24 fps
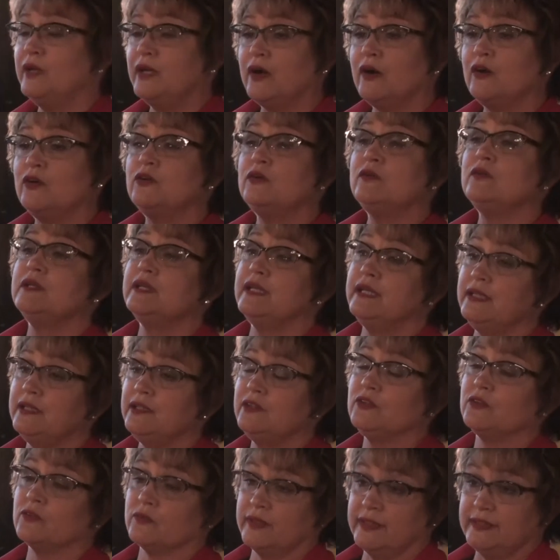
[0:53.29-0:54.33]
We all
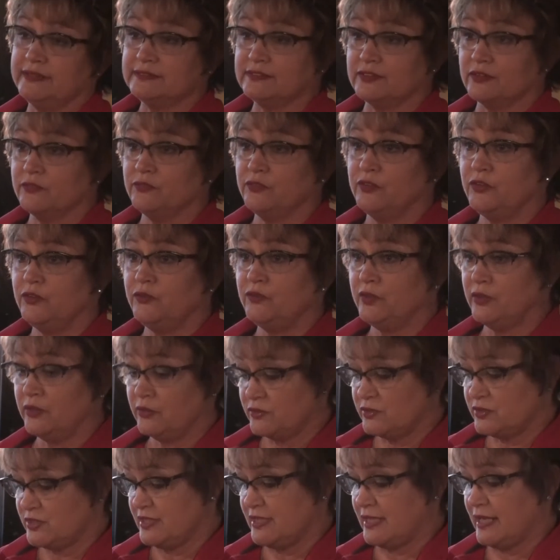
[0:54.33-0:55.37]
eat greens on New
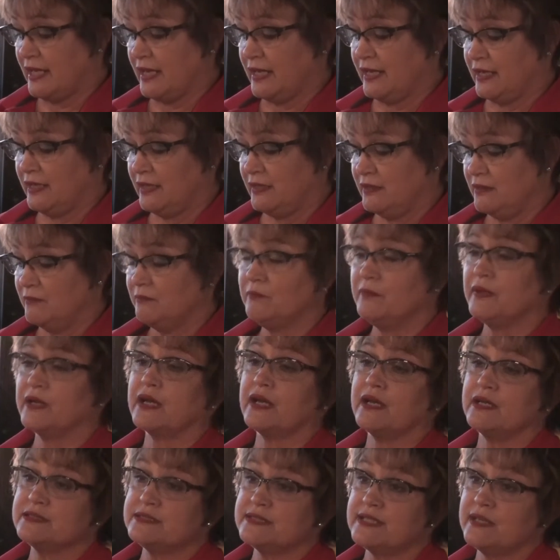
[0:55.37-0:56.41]
Year's Day
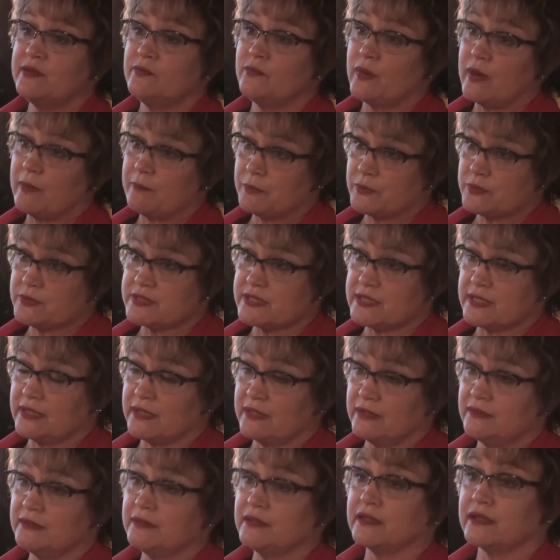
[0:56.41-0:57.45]
because they
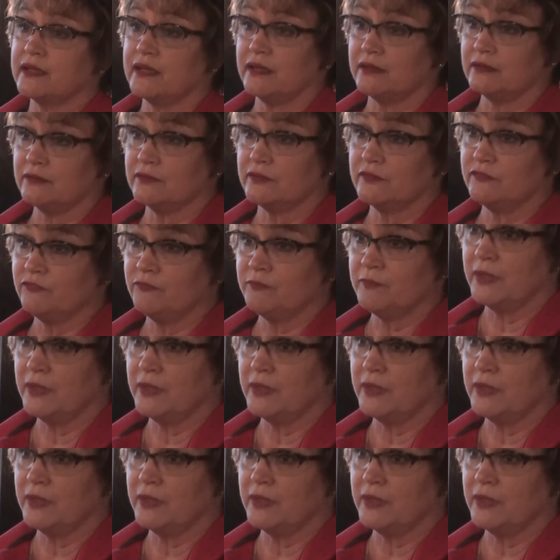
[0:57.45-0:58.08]
represent the color of